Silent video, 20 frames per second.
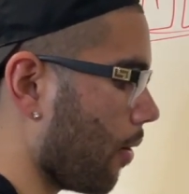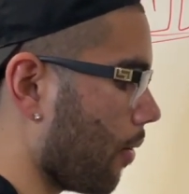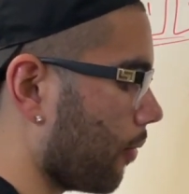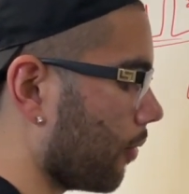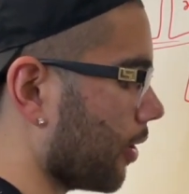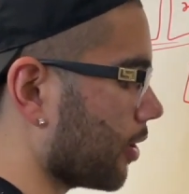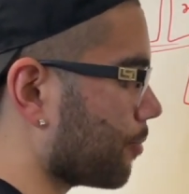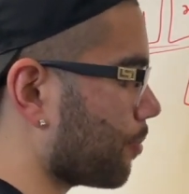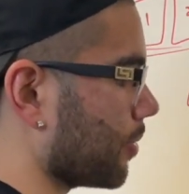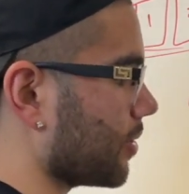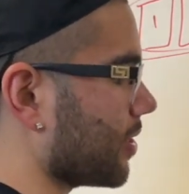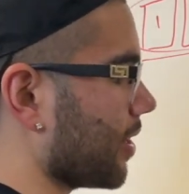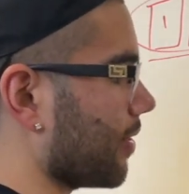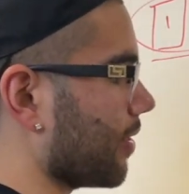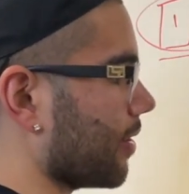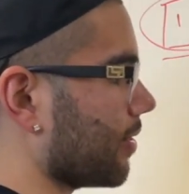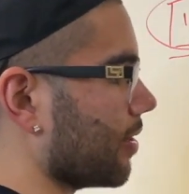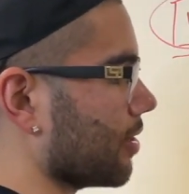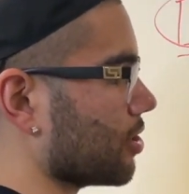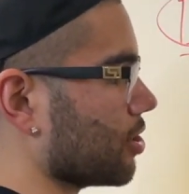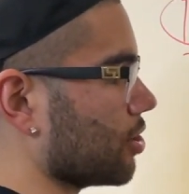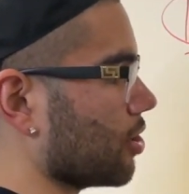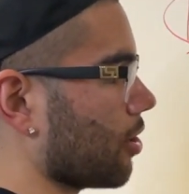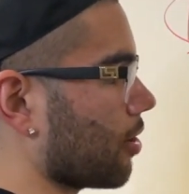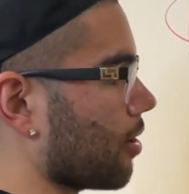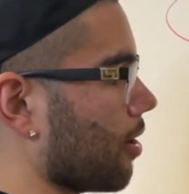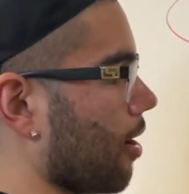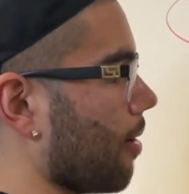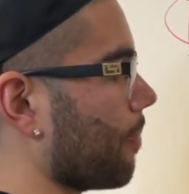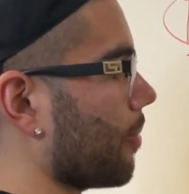let's pretend that this is your
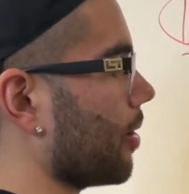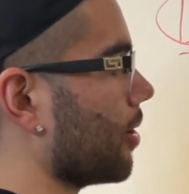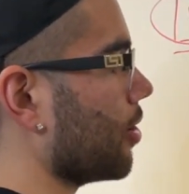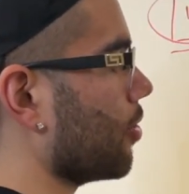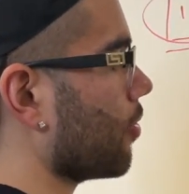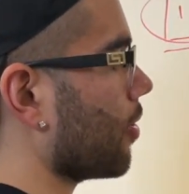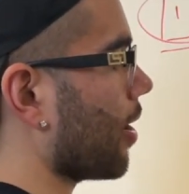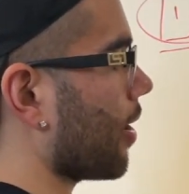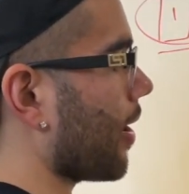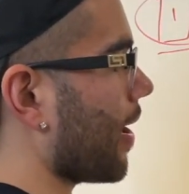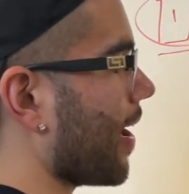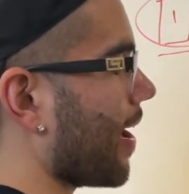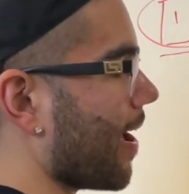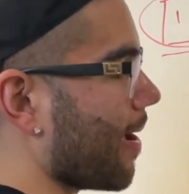cup and you got to